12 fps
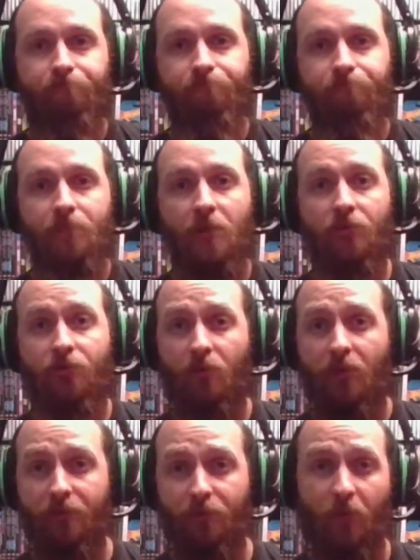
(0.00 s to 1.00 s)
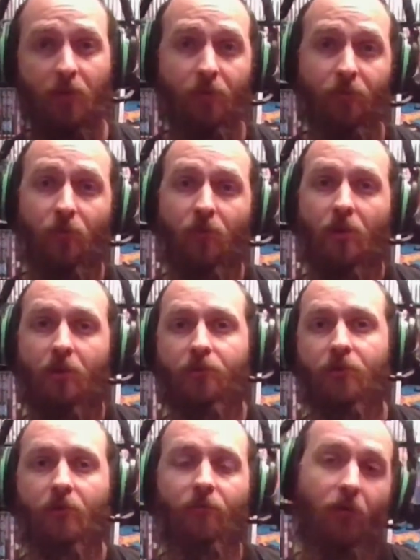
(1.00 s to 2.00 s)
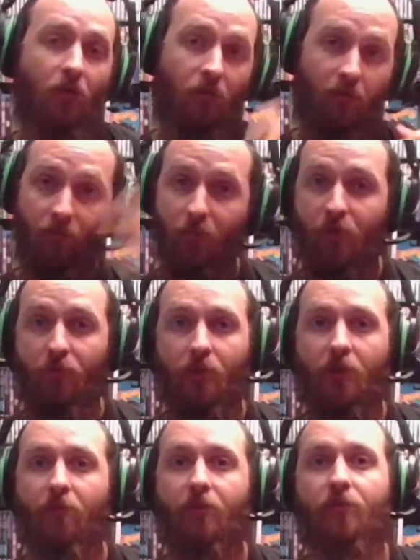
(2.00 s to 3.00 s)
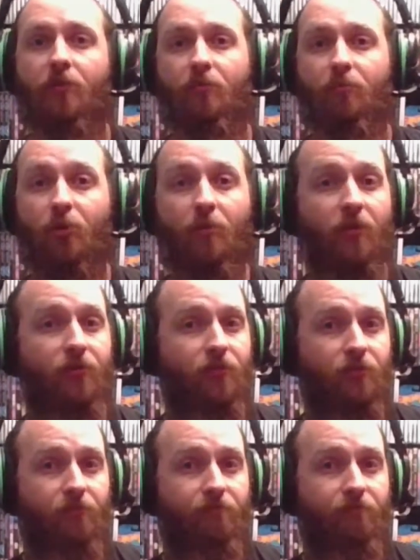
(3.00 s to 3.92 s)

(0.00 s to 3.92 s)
so that's why I do a lot of stuff, or I've been doing everything pretty much